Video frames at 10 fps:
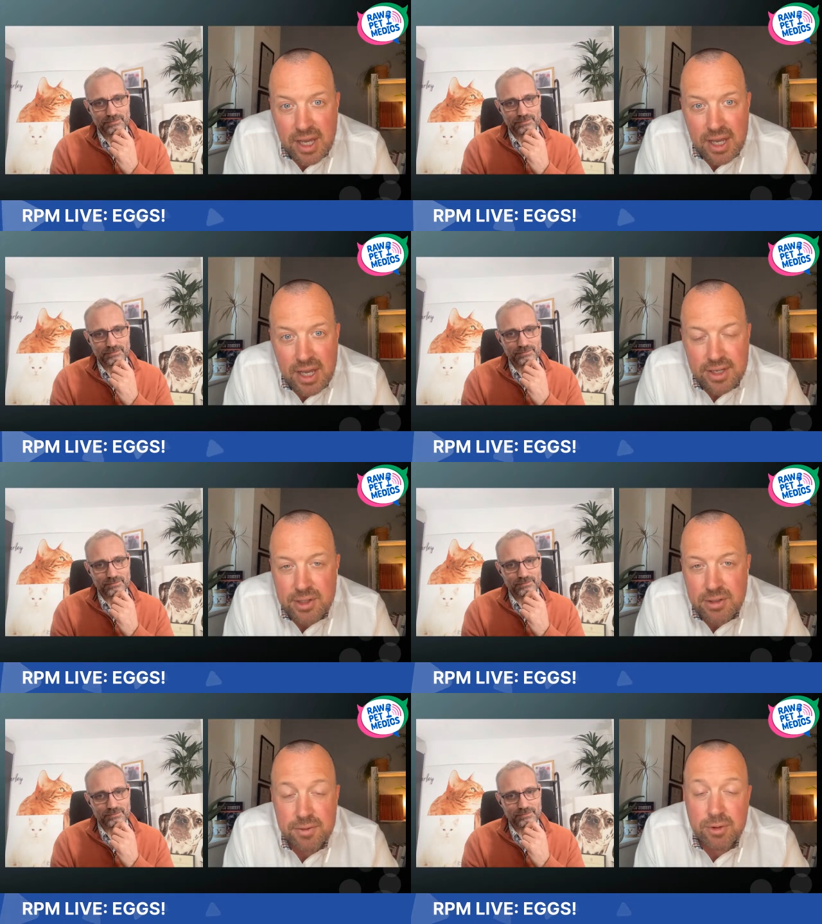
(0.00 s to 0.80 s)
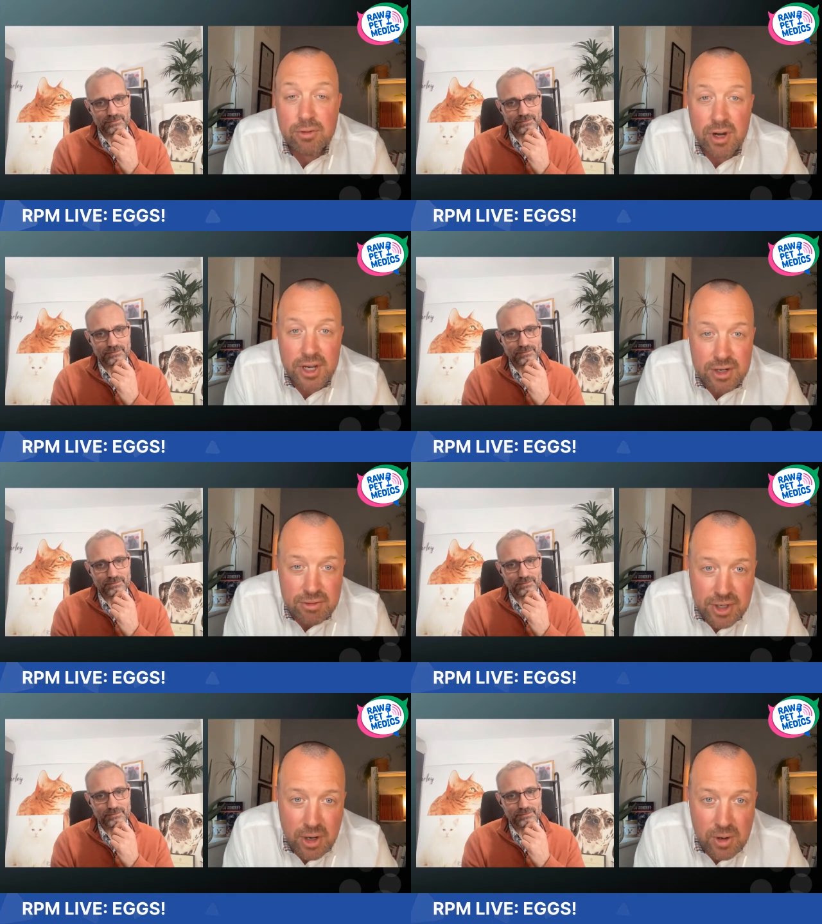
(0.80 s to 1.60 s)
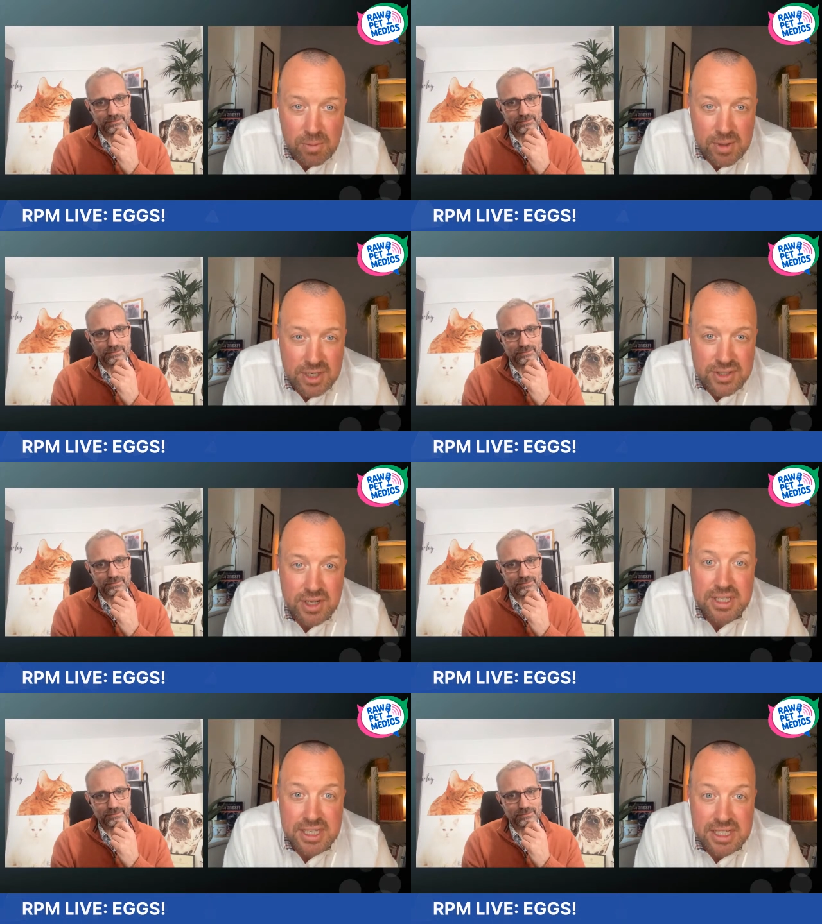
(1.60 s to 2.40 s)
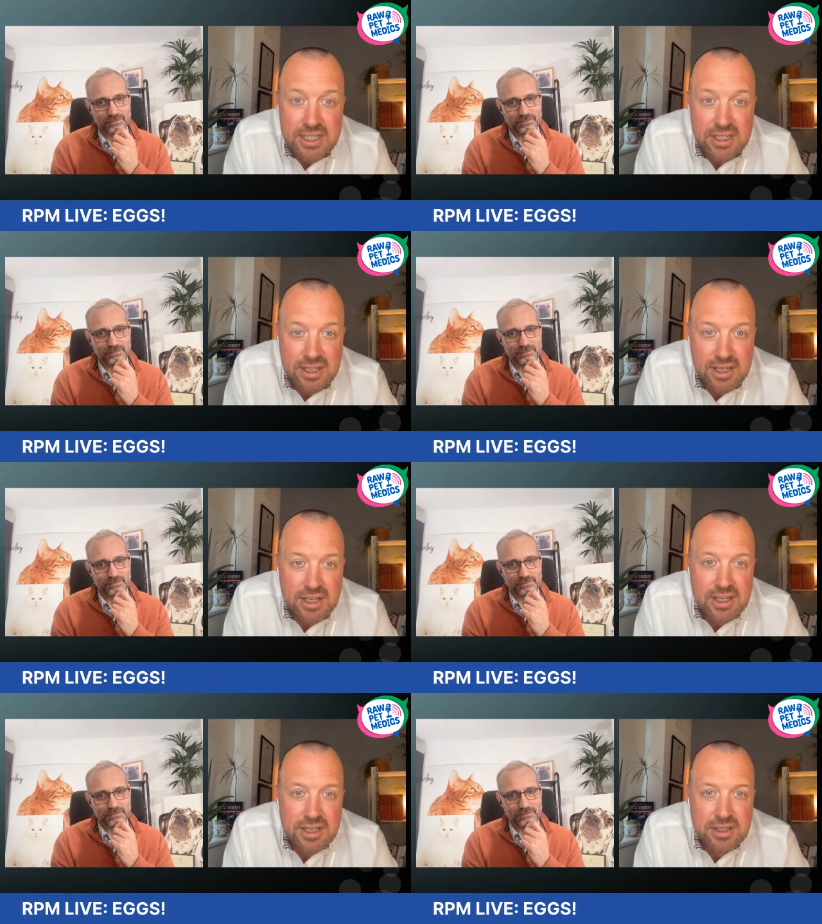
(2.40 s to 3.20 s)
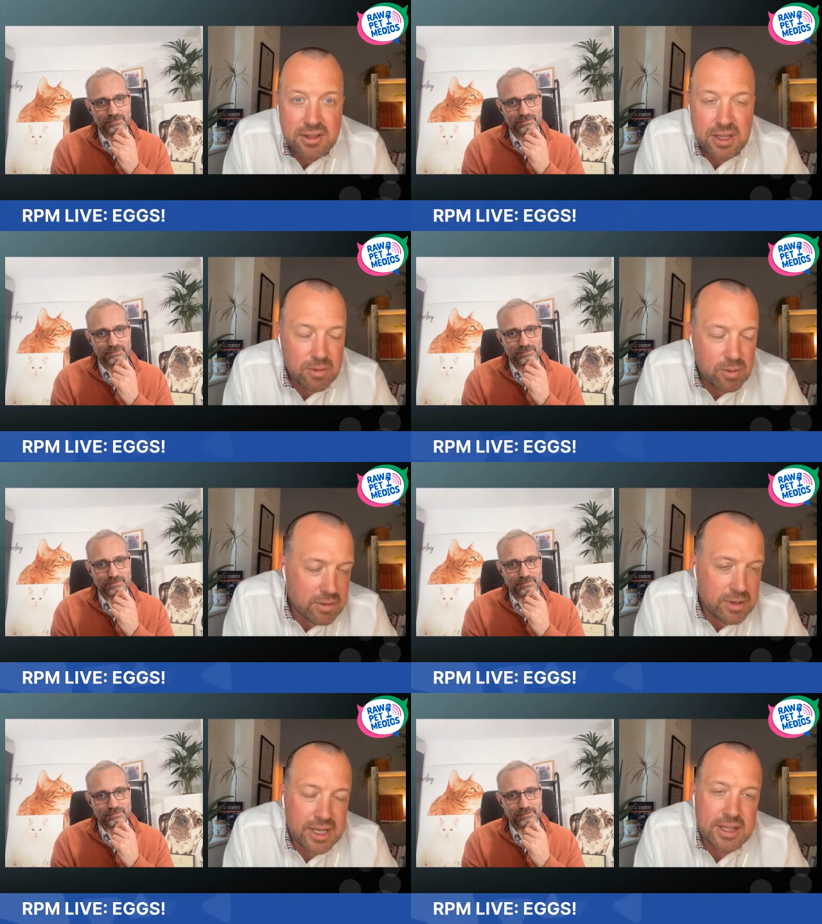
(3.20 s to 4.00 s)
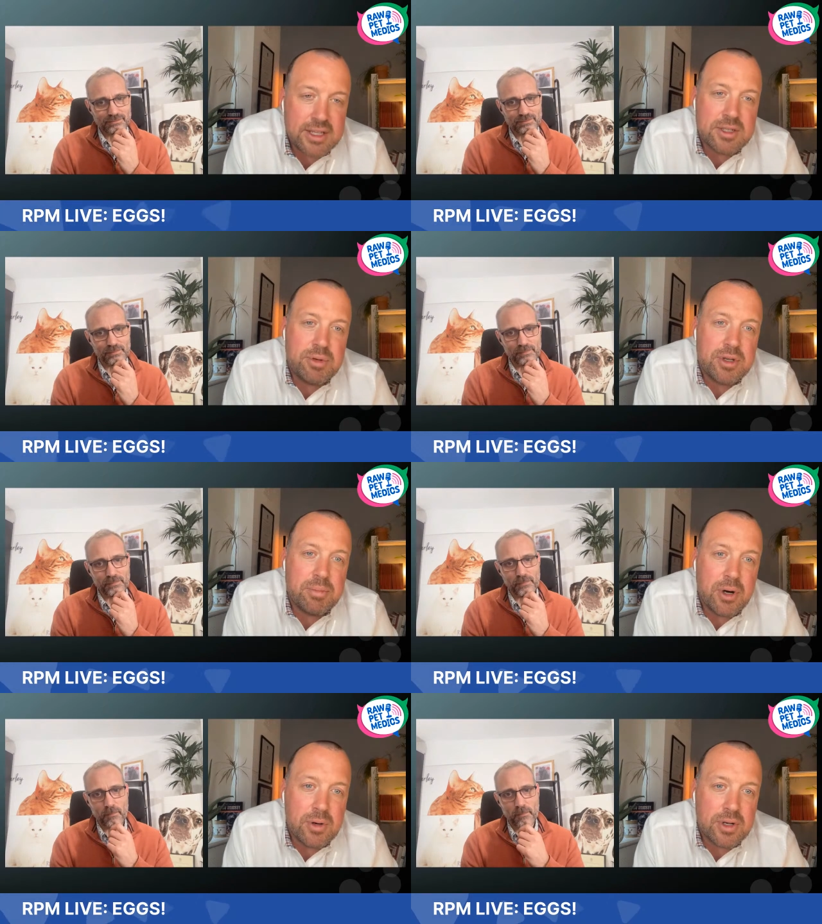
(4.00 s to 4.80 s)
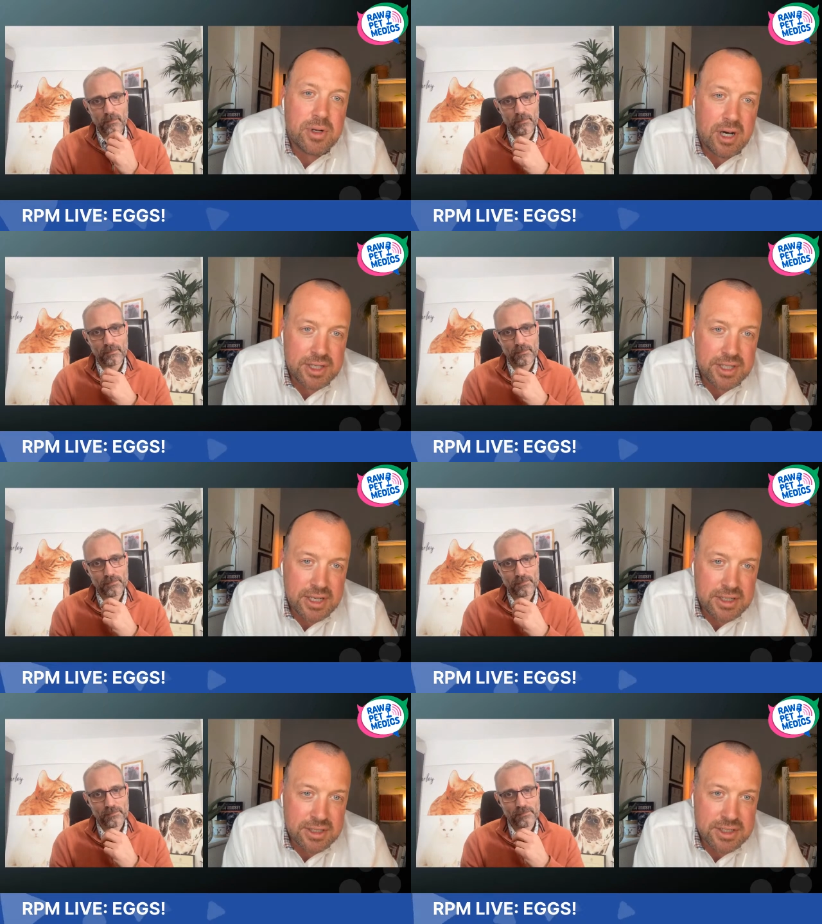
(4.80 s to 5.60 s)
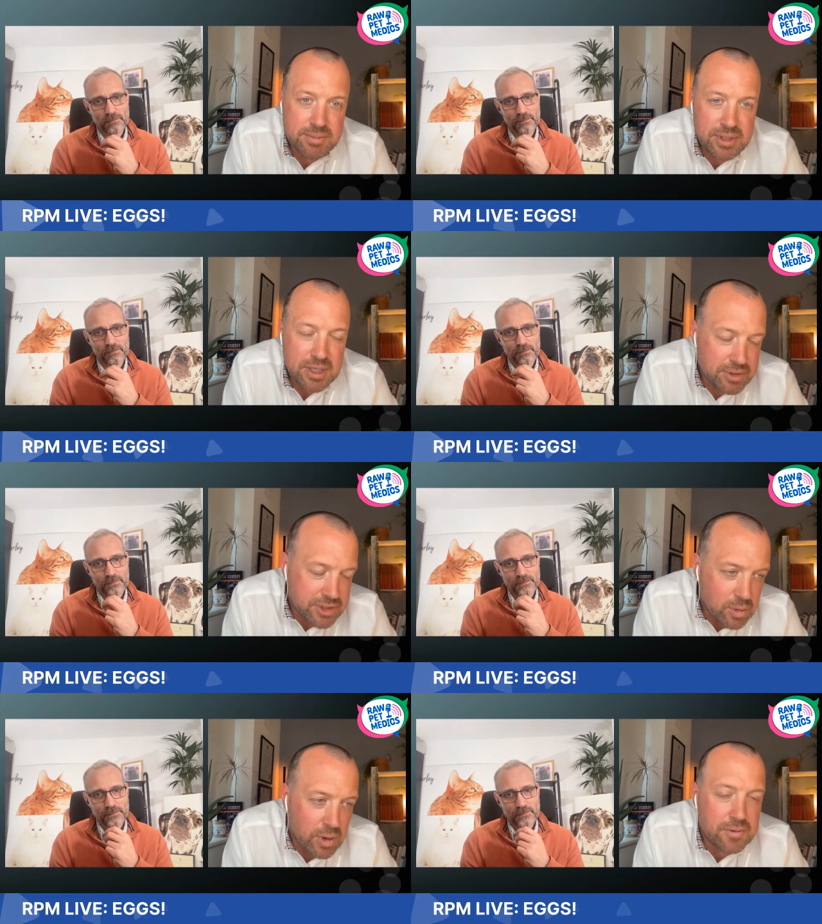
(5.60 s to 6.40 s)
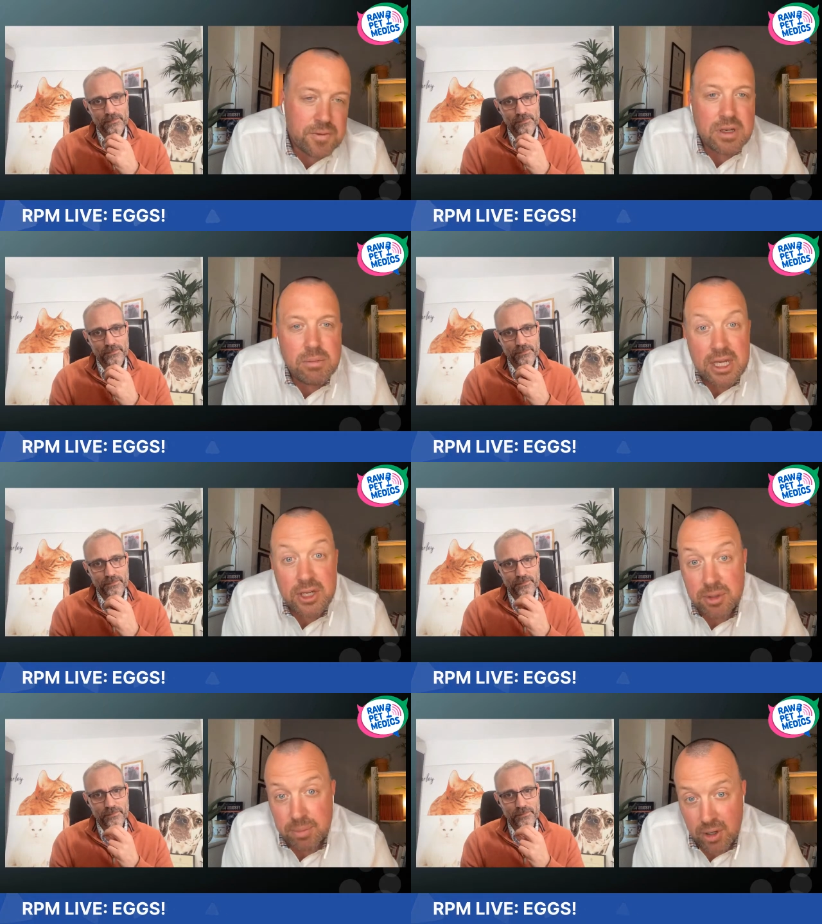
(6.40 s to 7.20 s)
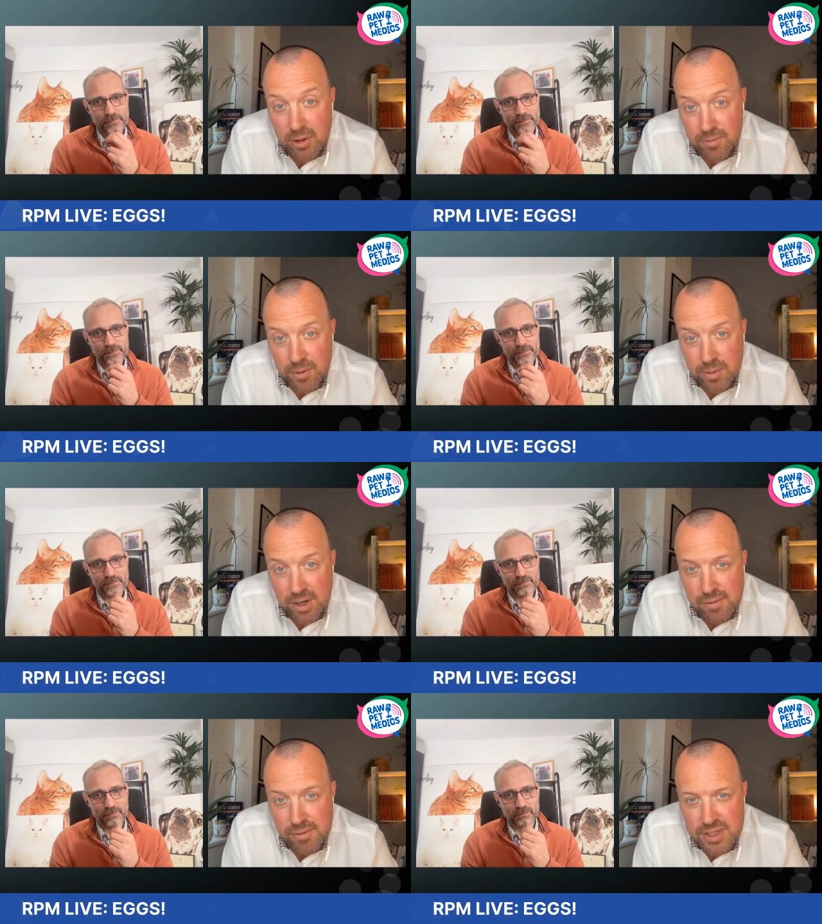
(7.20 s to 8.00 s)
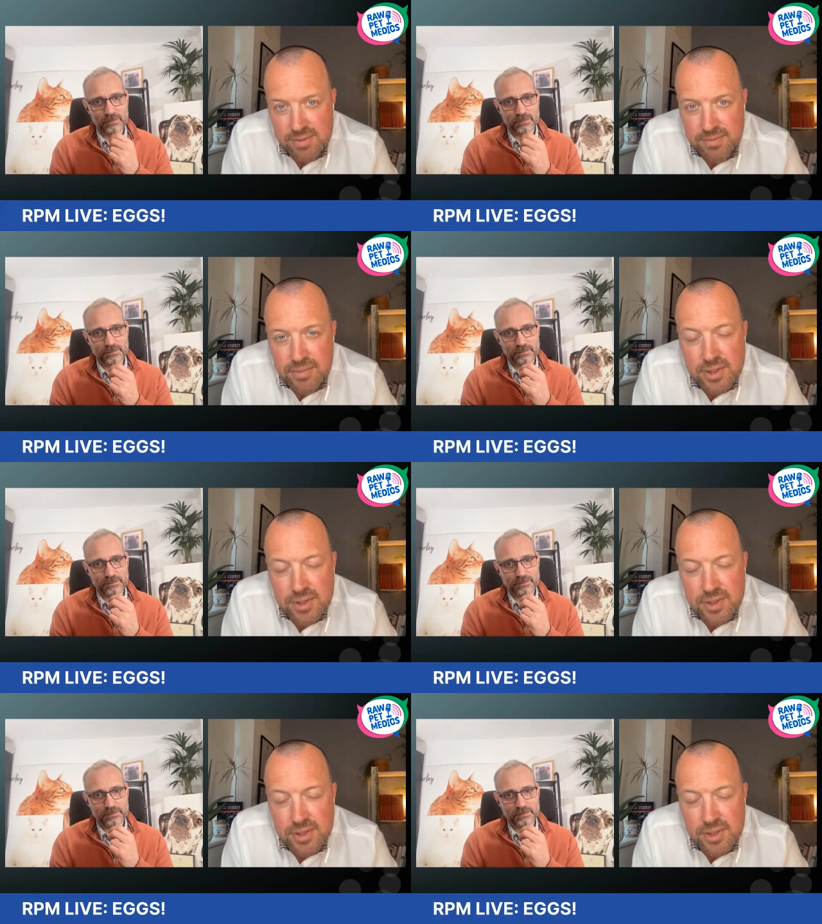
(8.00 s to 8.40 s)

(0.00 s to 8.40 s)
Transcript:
Speaker 1: Uh, they don't have a grinder at home, and it's not easy to think where will I get this bit of bone content. And people don't want to feed meat on the bone for whatever reason.